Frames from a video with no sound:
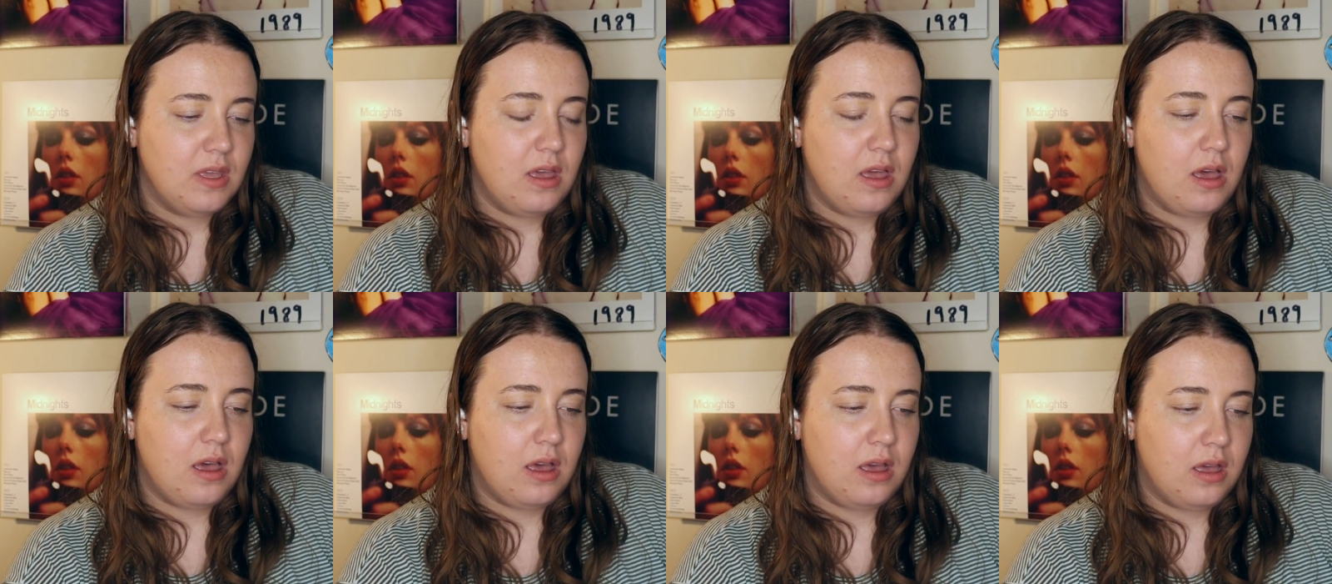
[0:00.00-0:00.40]

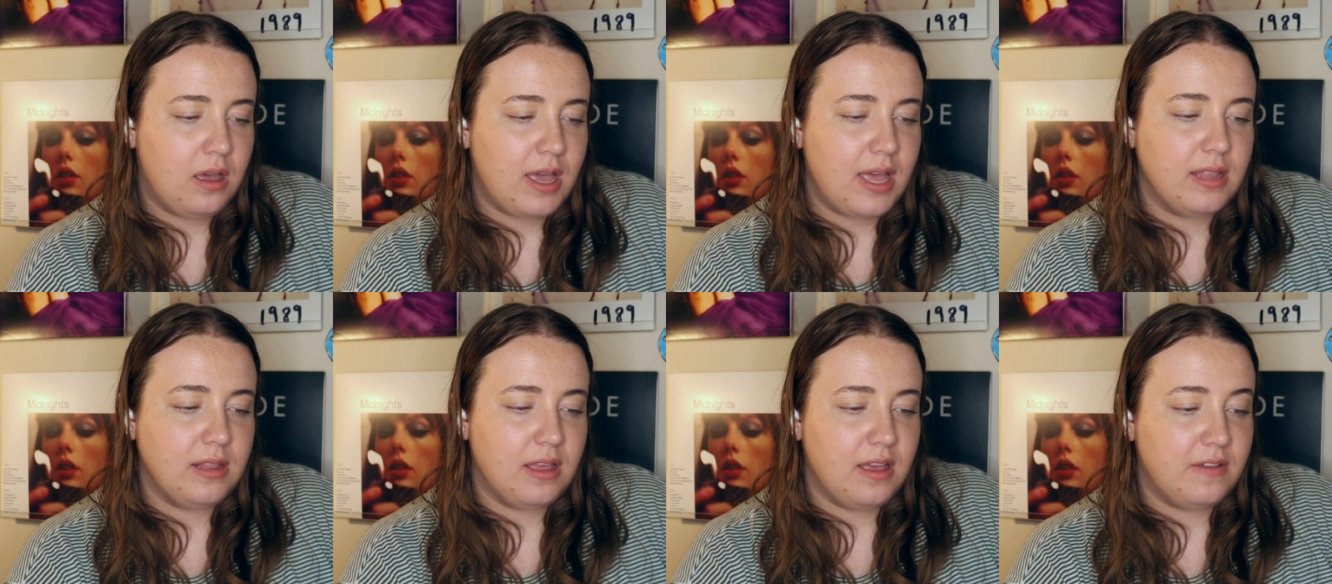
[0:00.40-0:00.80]
Speaker 1: Oh, I
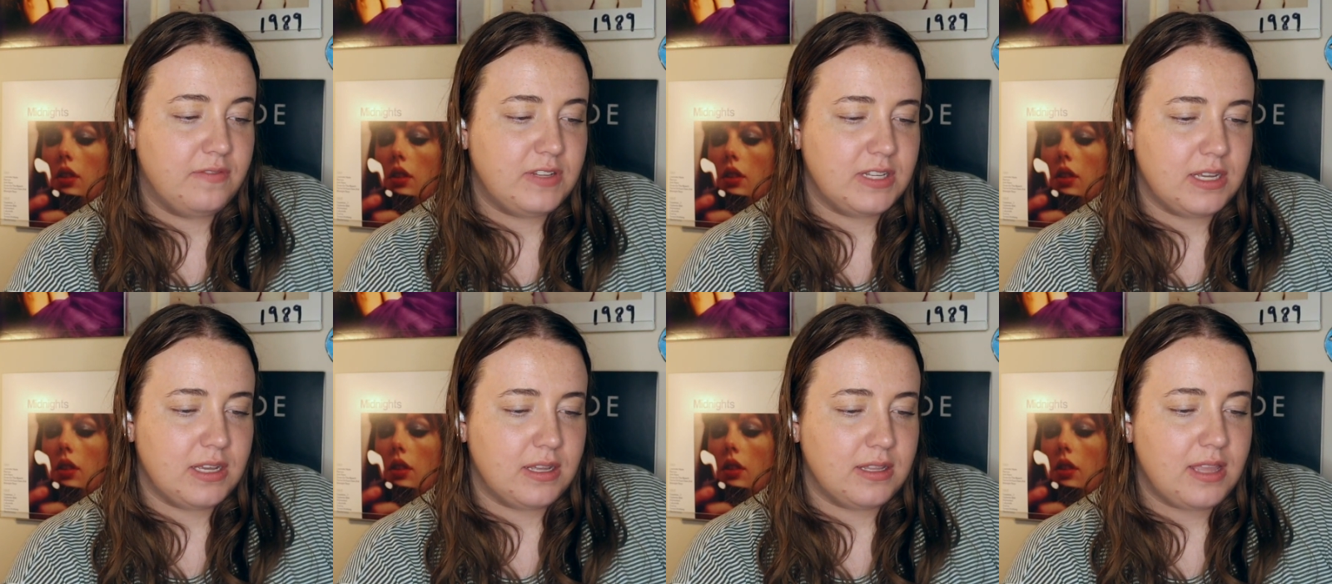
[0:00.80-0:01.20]
loved
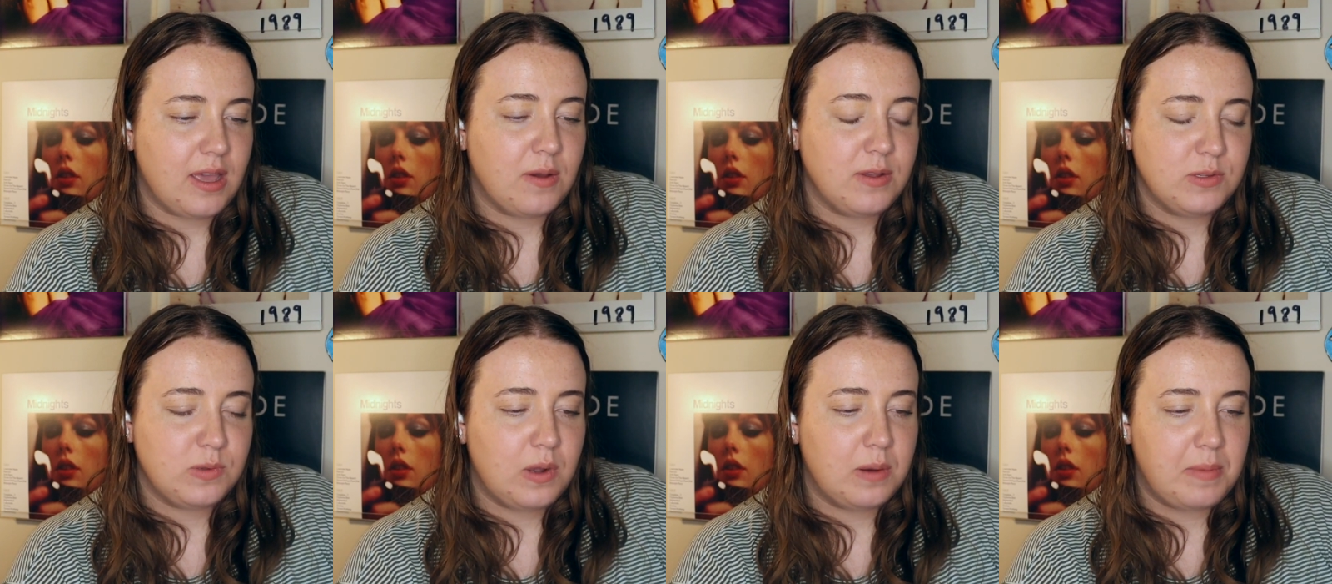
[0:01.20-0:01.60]
it. That
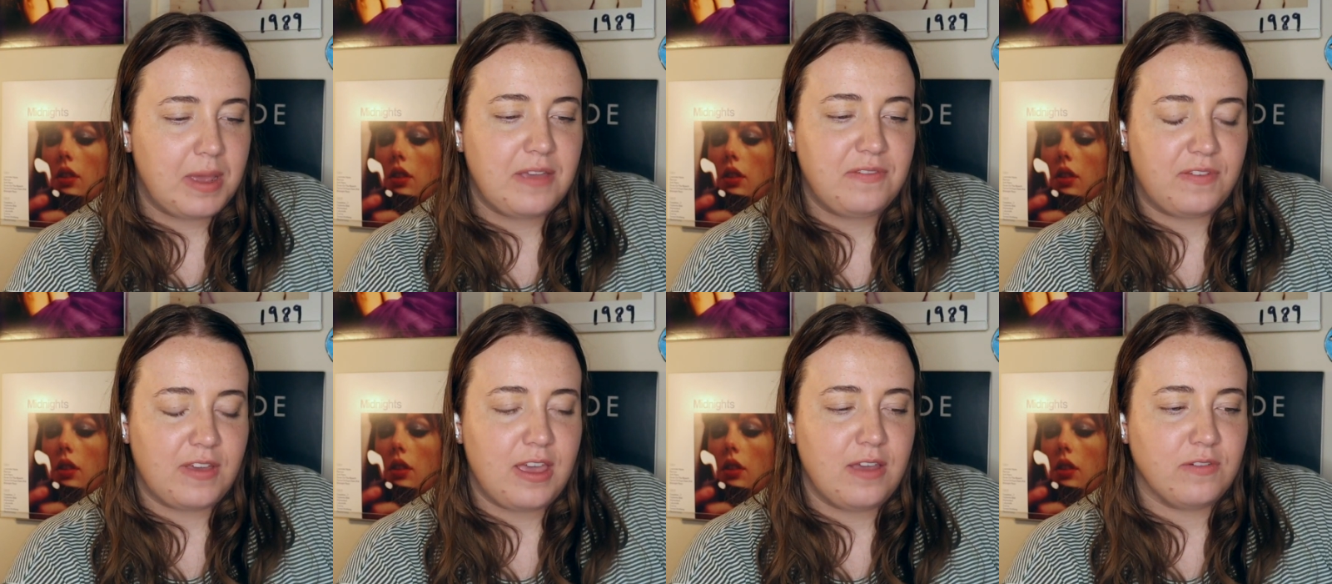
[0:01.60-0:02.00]
was one of my
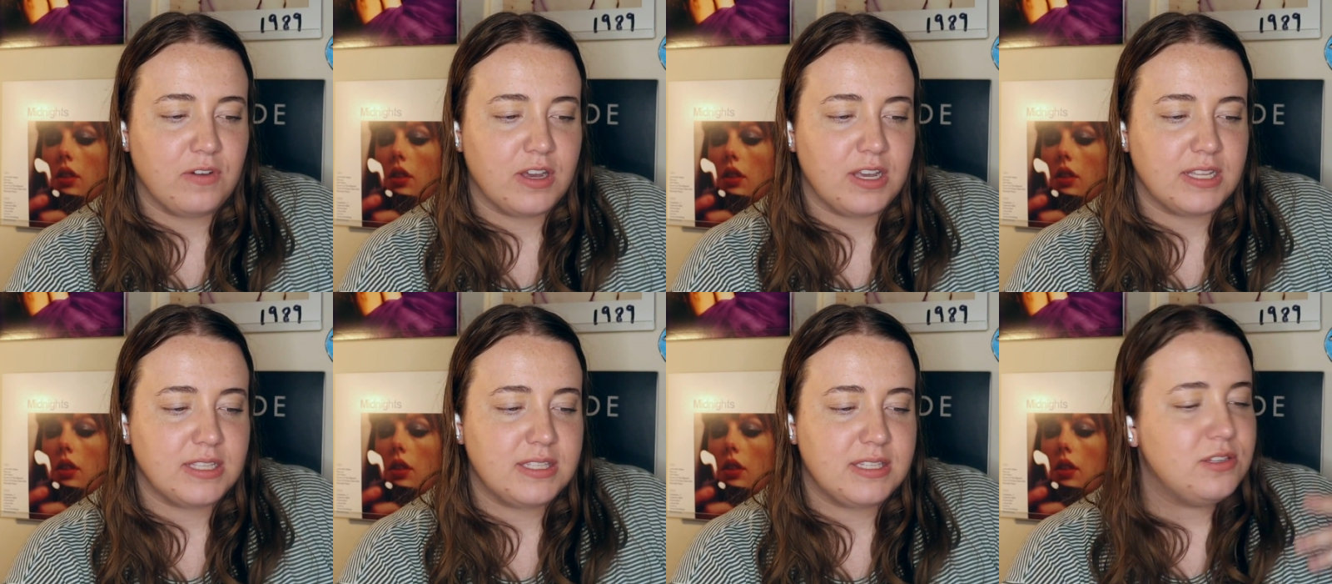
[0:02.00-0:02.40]
favorites.